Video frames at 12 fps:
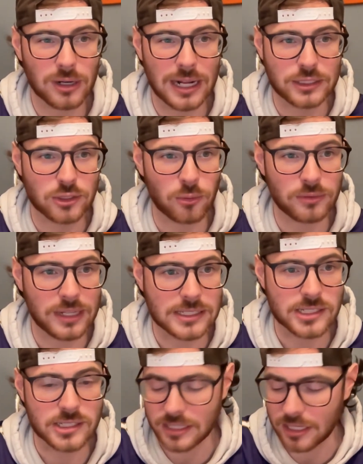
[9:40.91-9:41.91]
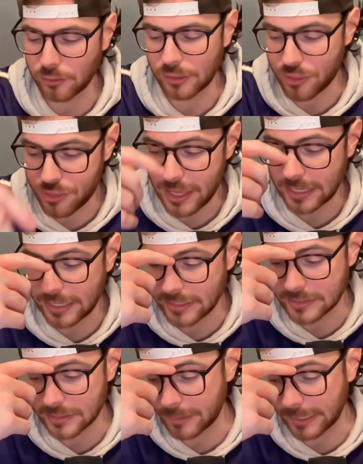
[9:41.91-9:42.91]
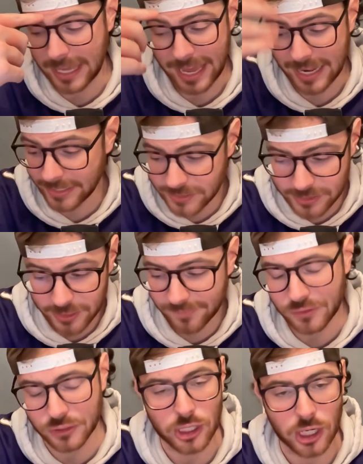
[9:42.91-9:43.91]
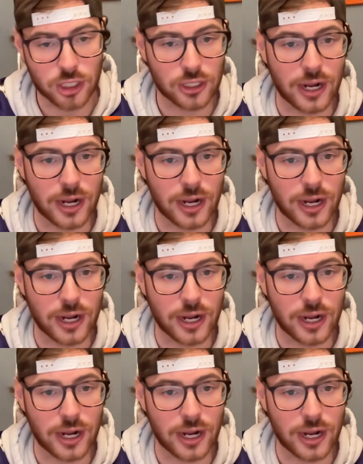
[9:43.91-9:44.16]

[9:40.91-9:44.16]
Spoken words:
I don't necessarily think it's a mechanics thing for Tucker.